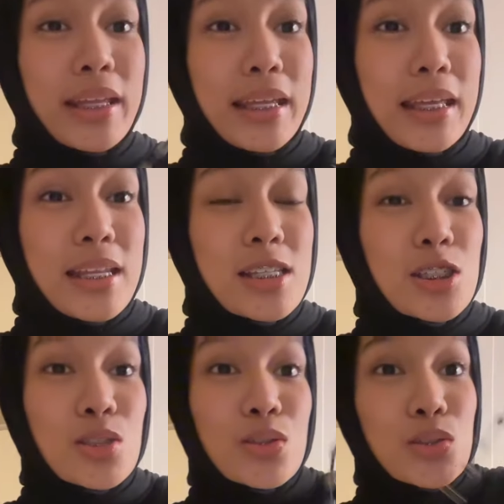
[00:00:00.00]
it is
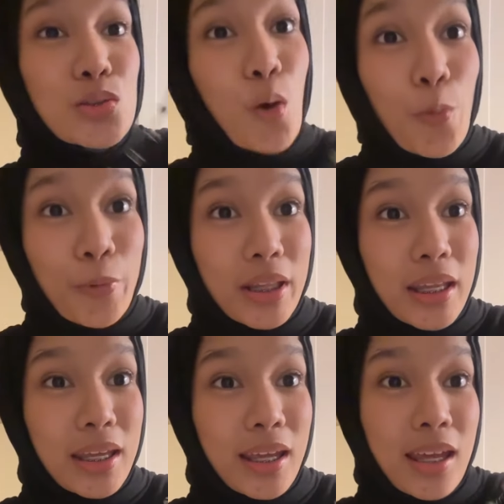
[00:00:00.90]
so
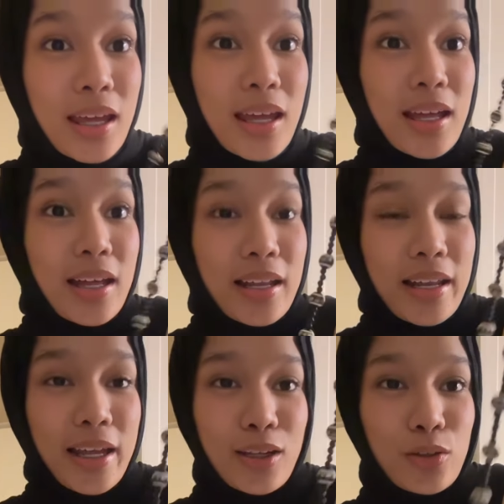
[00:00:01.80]
pretty.
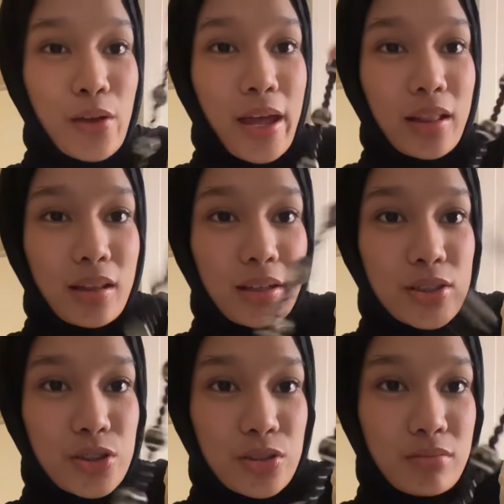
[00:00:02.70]
Like, look at this.